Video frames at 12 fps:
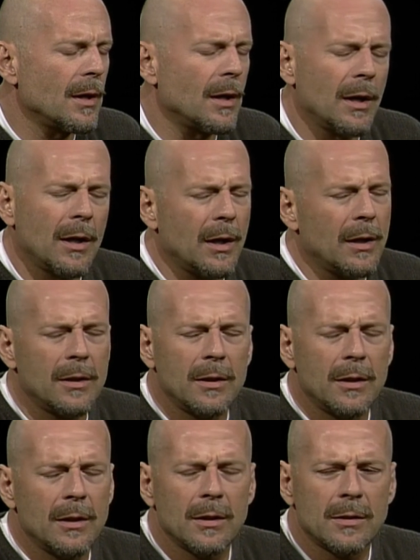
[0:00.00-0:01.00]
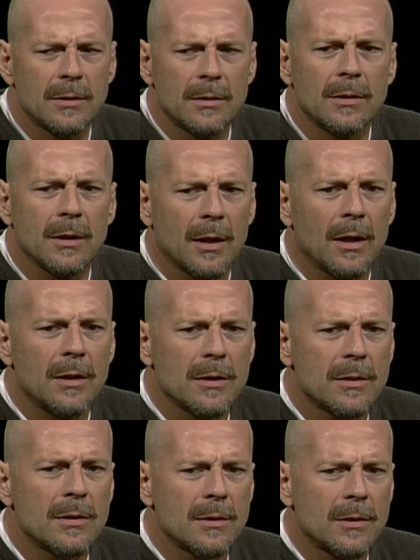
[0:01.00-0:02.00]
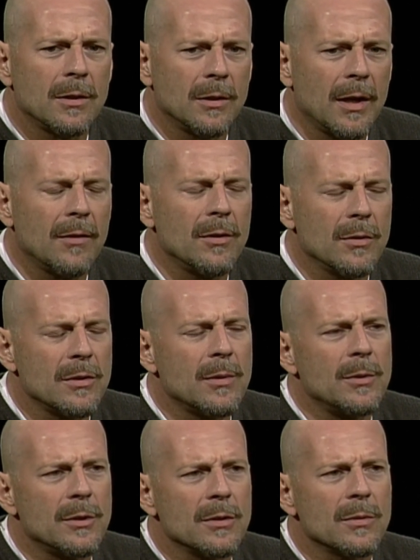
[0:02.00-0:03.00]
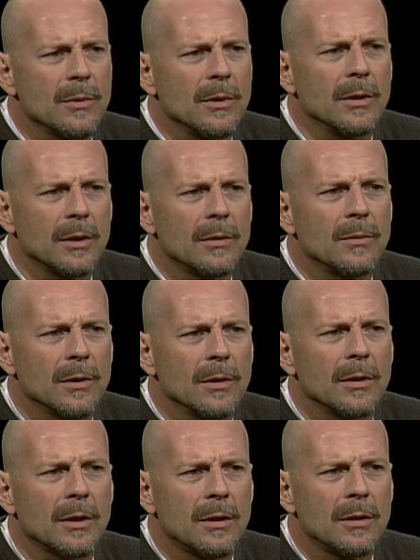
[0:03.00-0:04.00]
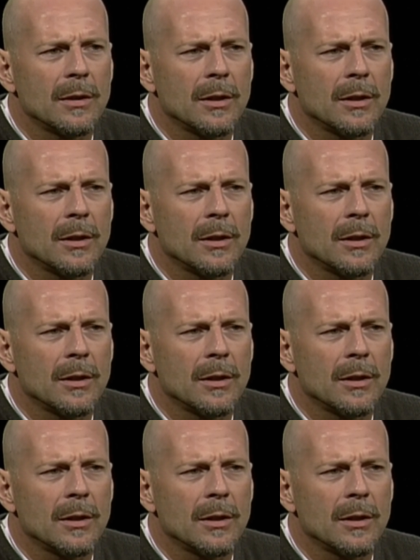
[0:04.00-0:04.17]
I, it's, I still have those images really, really mm.